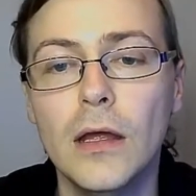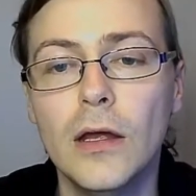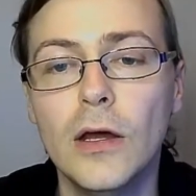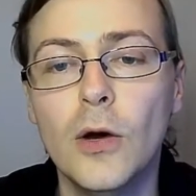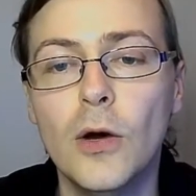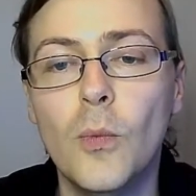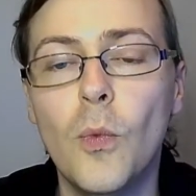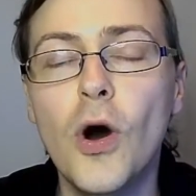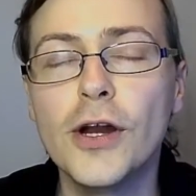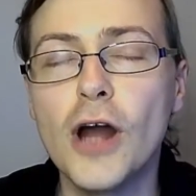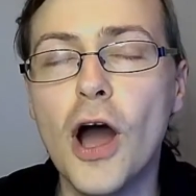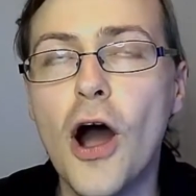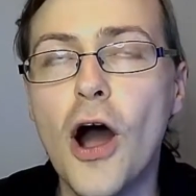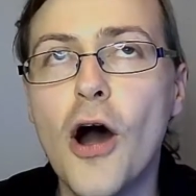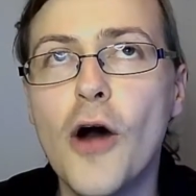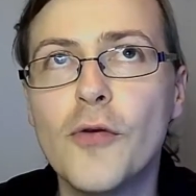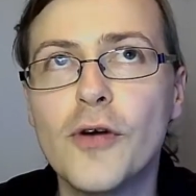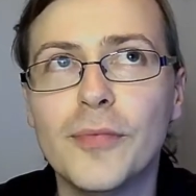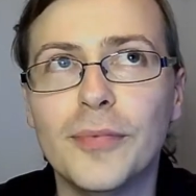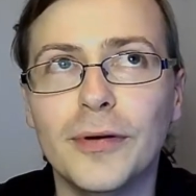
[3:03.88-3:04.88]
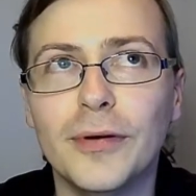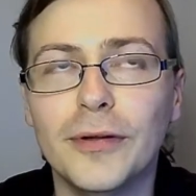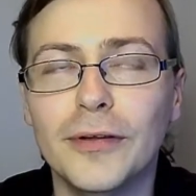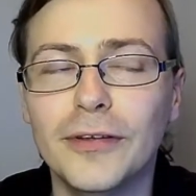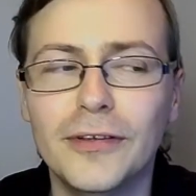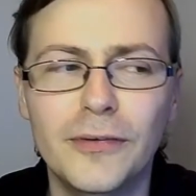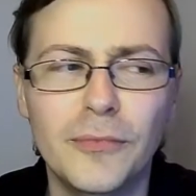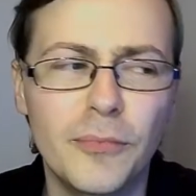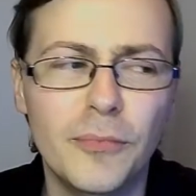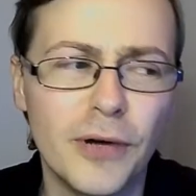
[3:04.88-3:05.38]
What horrible
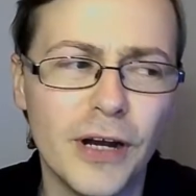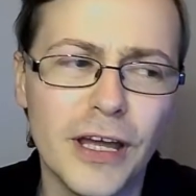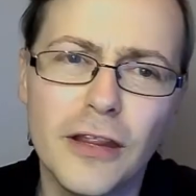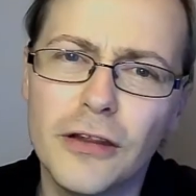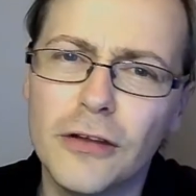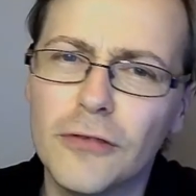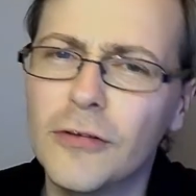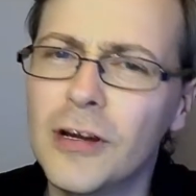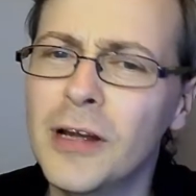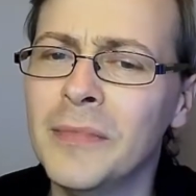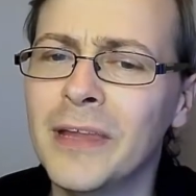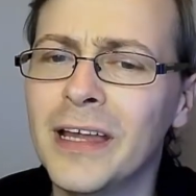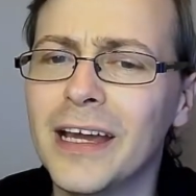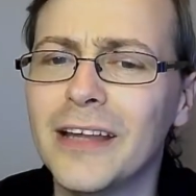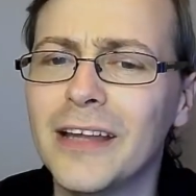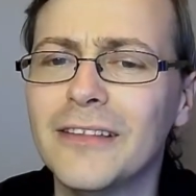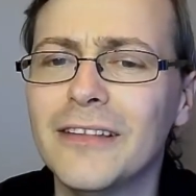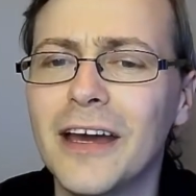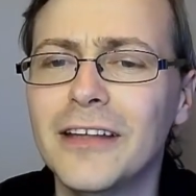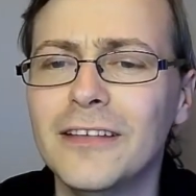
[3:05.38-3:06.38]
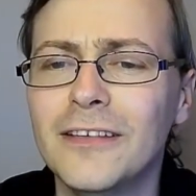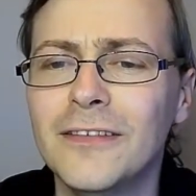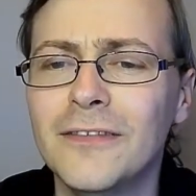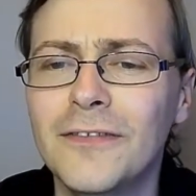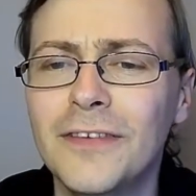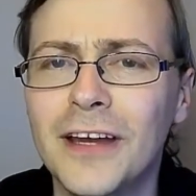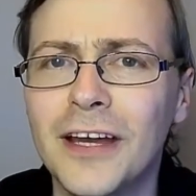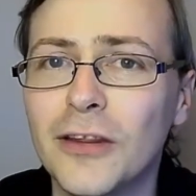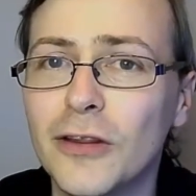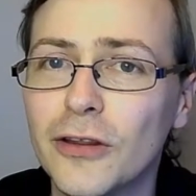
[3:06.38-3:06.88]
but extremely exciting
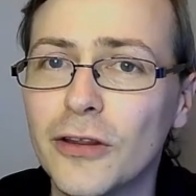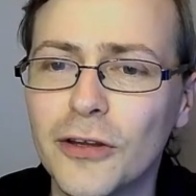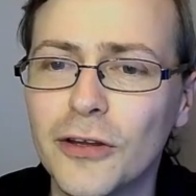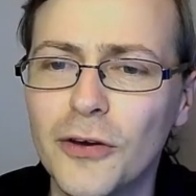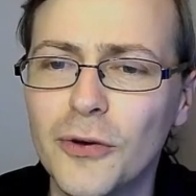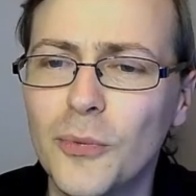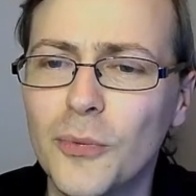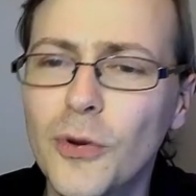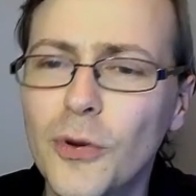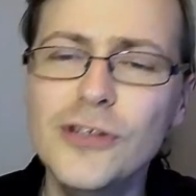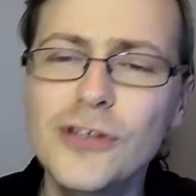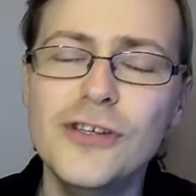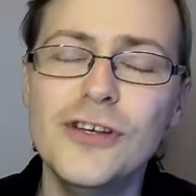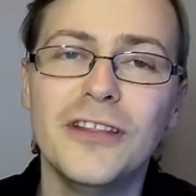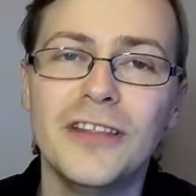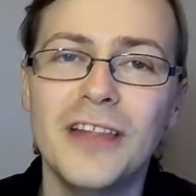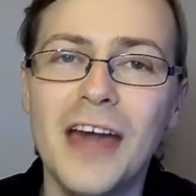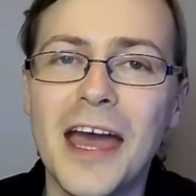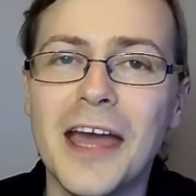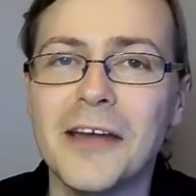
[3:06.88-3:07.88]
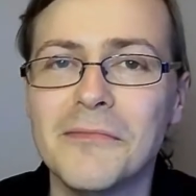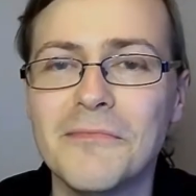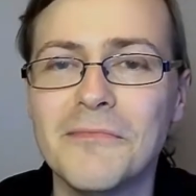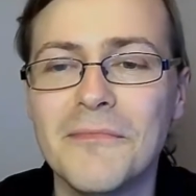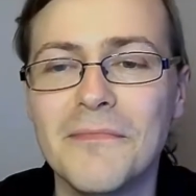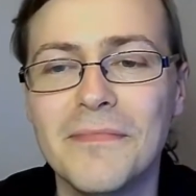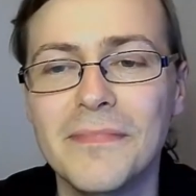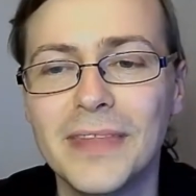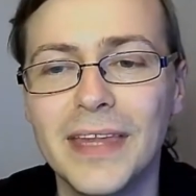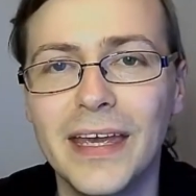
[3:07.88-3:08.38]
things would she say?
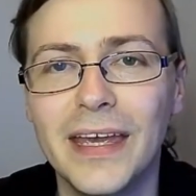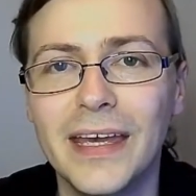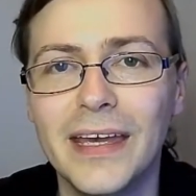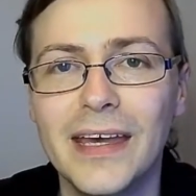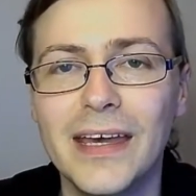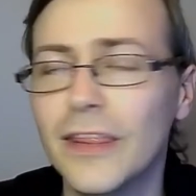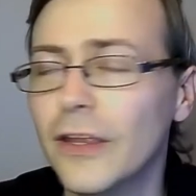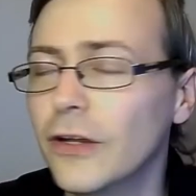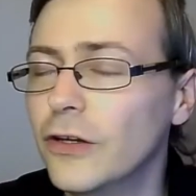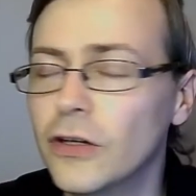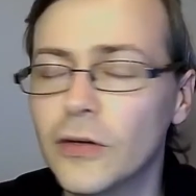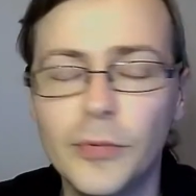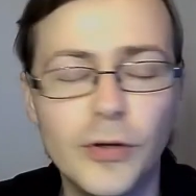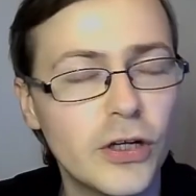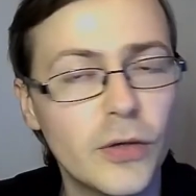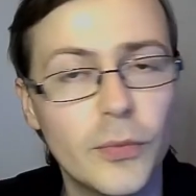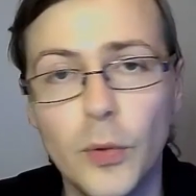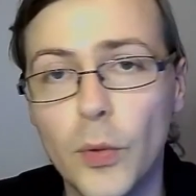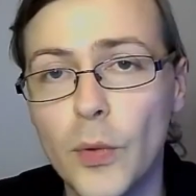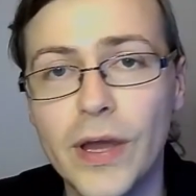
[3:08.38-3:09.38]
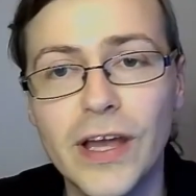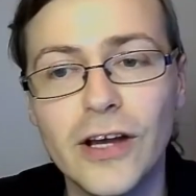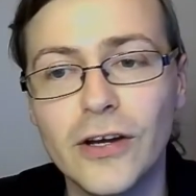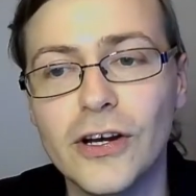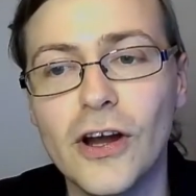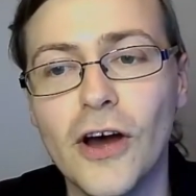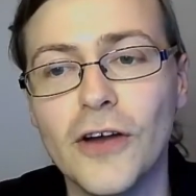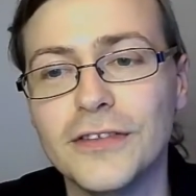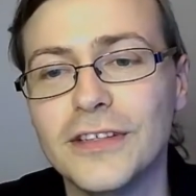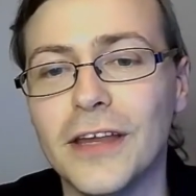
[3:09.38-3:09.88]
The WWE could
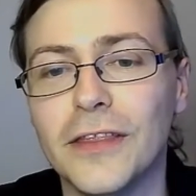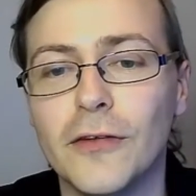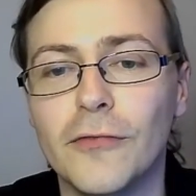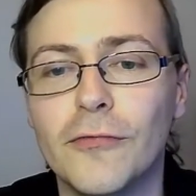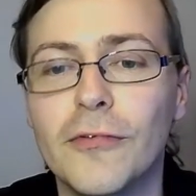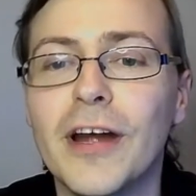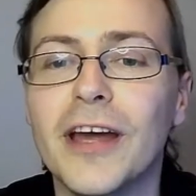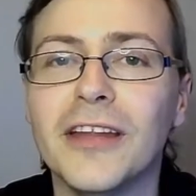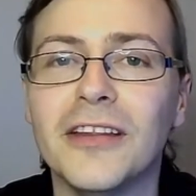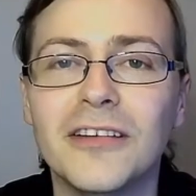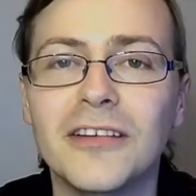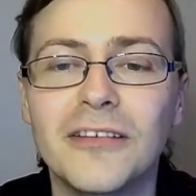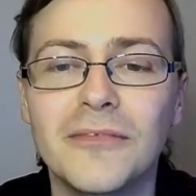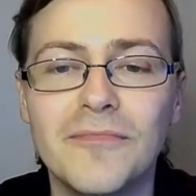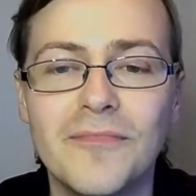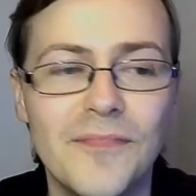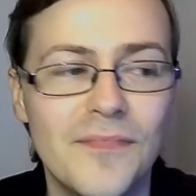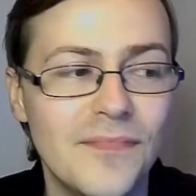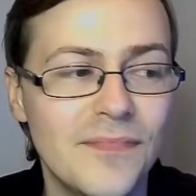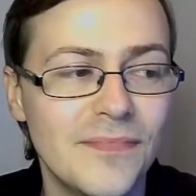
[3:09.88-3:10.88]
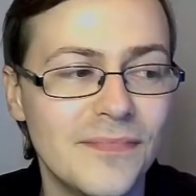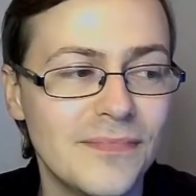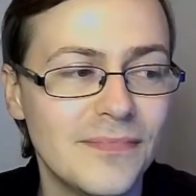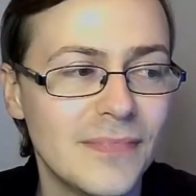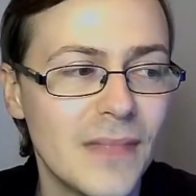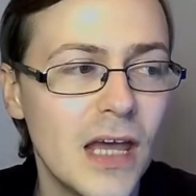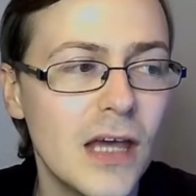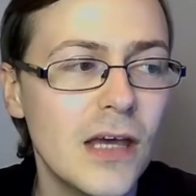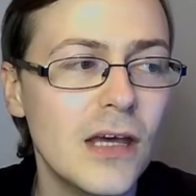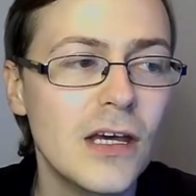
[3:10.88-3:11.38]
not take the risk.
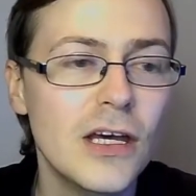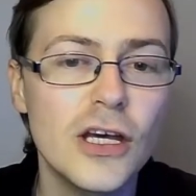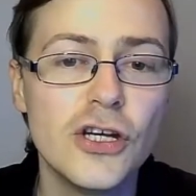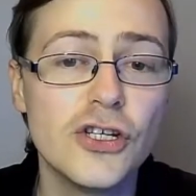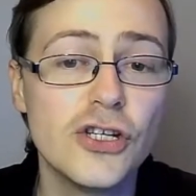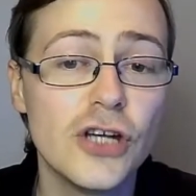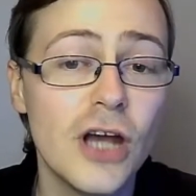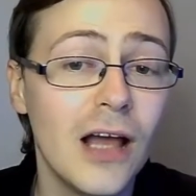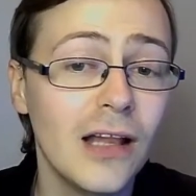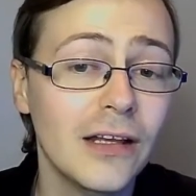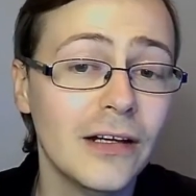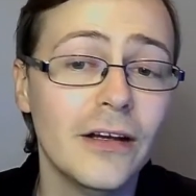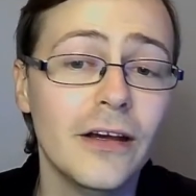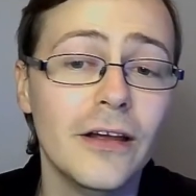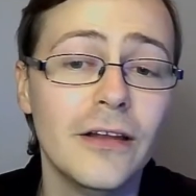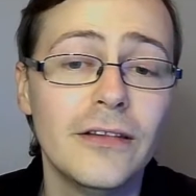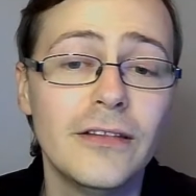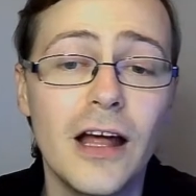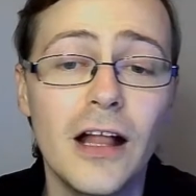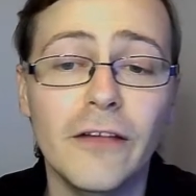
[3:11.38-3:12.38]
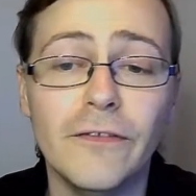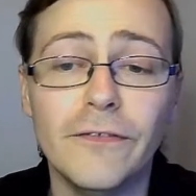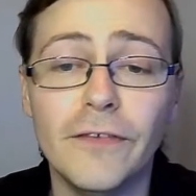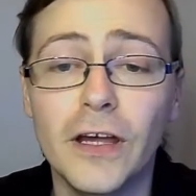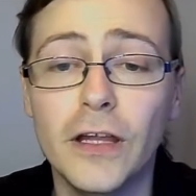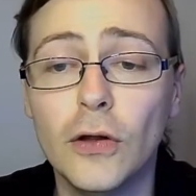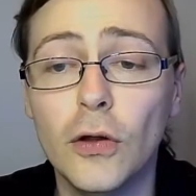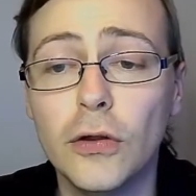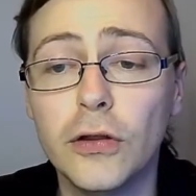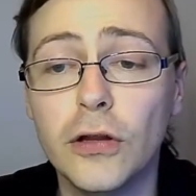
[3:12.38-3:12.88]
Charlotte herself is
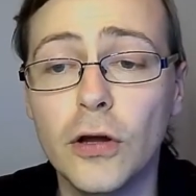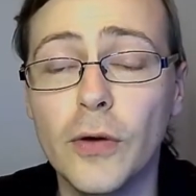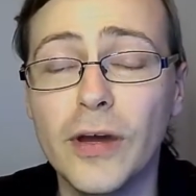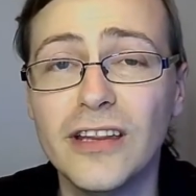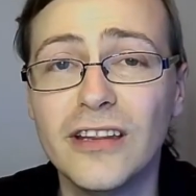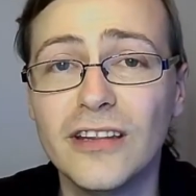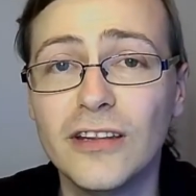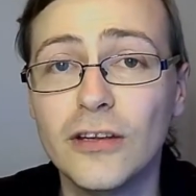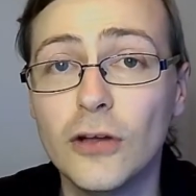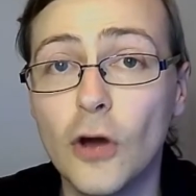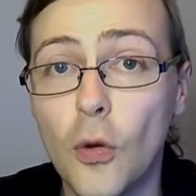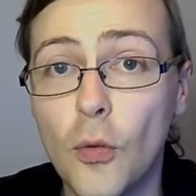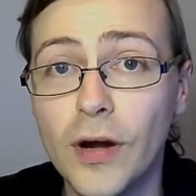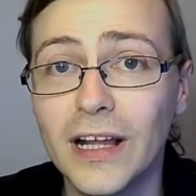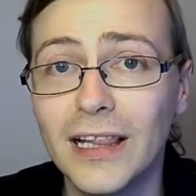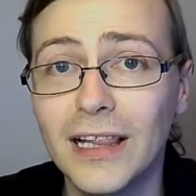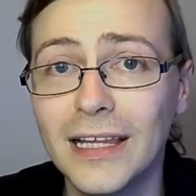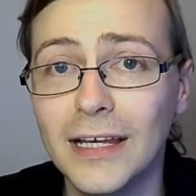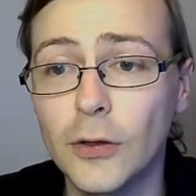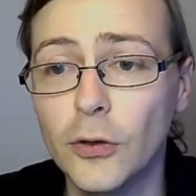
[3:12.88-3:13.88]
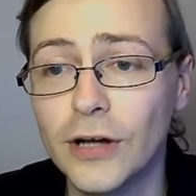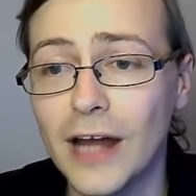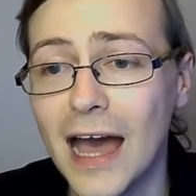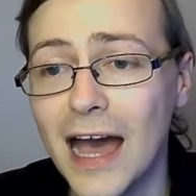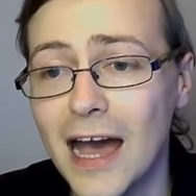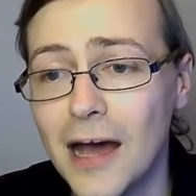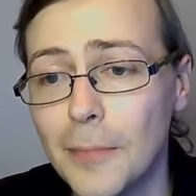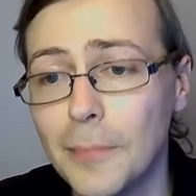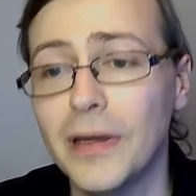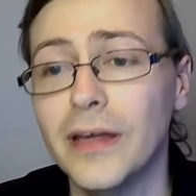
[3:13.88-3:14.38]
also historically
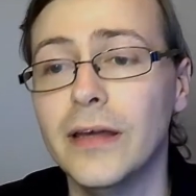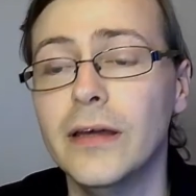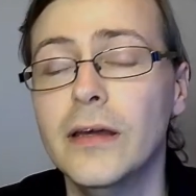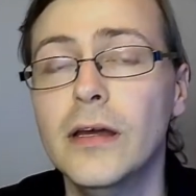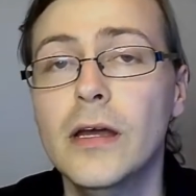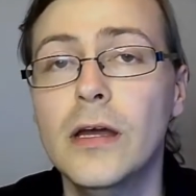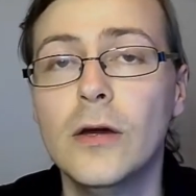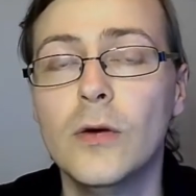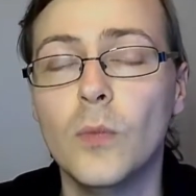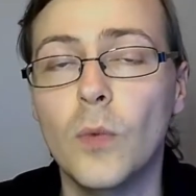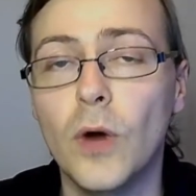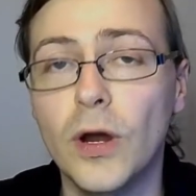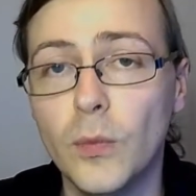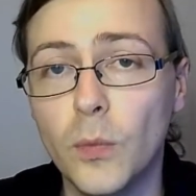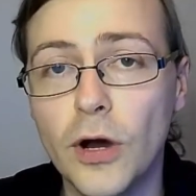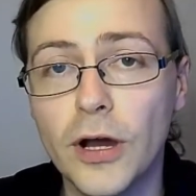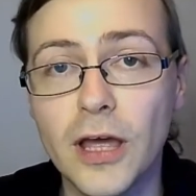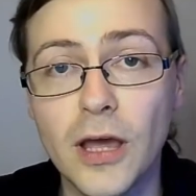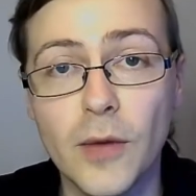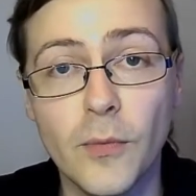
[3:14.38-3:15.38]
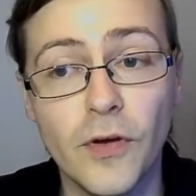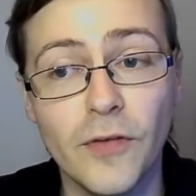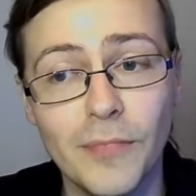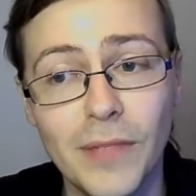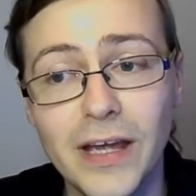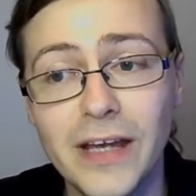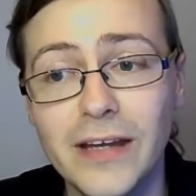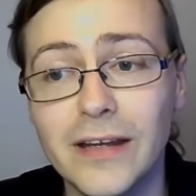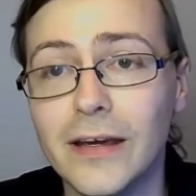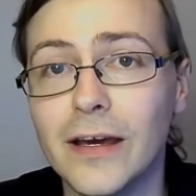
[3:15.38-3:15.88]
unhappy when working with
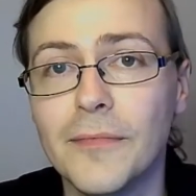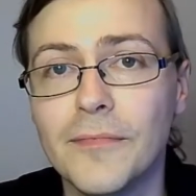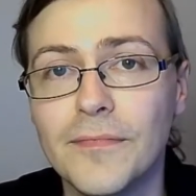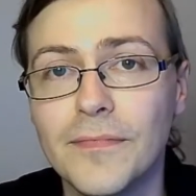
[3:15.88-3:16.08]
media.